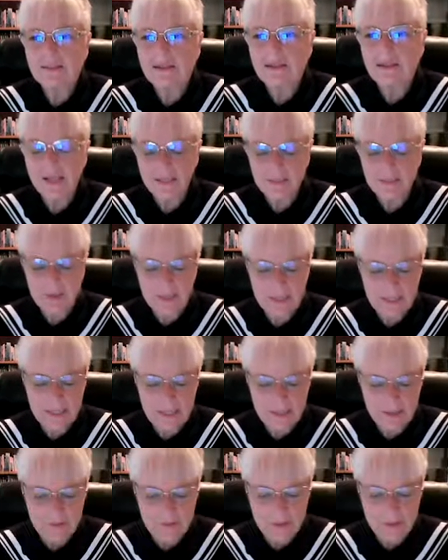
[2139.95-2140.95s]
electronic
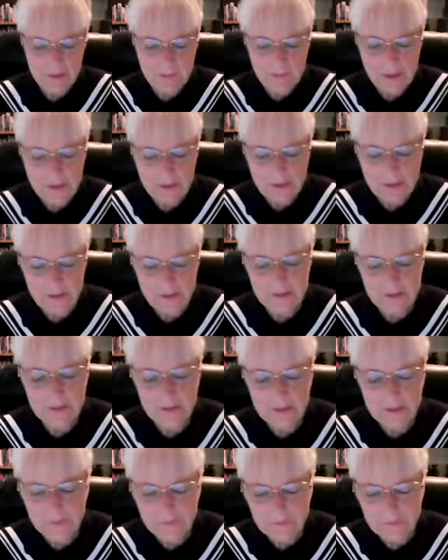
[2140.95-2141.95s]
healthcare records are
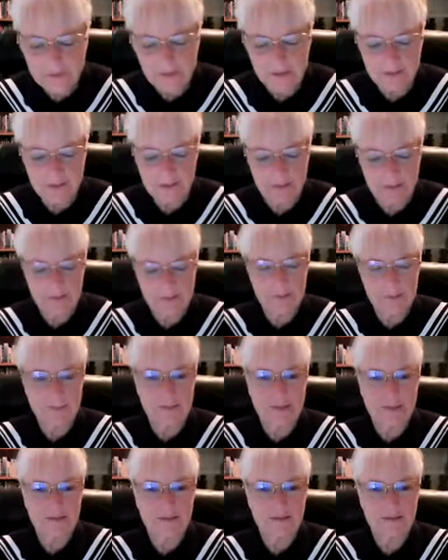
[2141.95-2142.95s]
difficult to
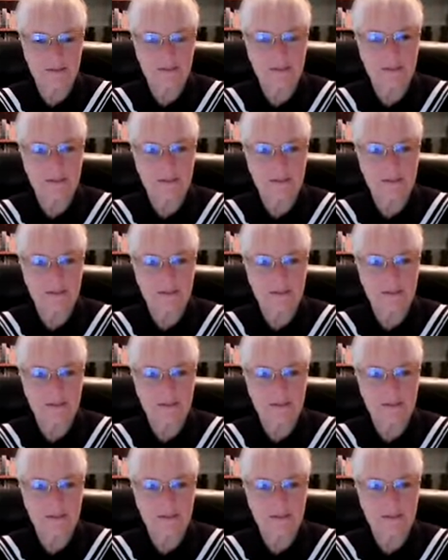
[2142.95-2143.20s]
implement.